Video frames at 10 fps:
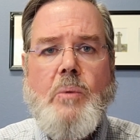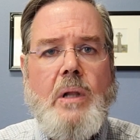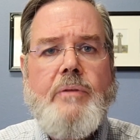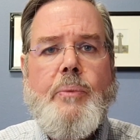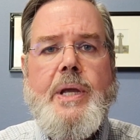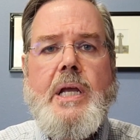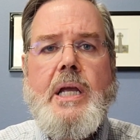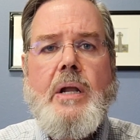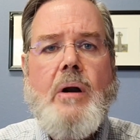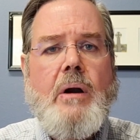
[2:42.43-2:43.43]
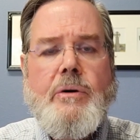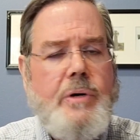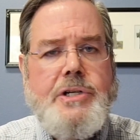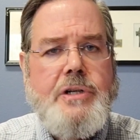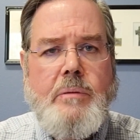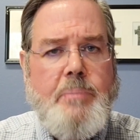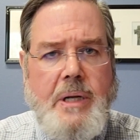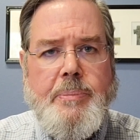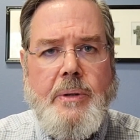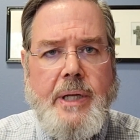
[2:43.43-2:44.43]
well, if we can get our Christian
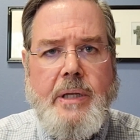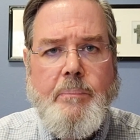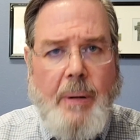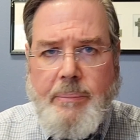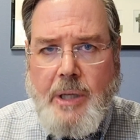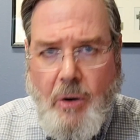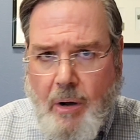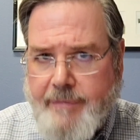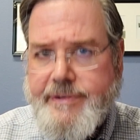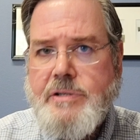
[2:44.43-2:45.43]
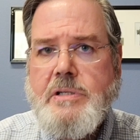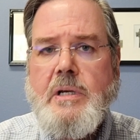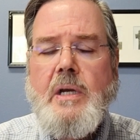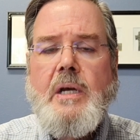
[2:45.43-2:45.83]
people in public office,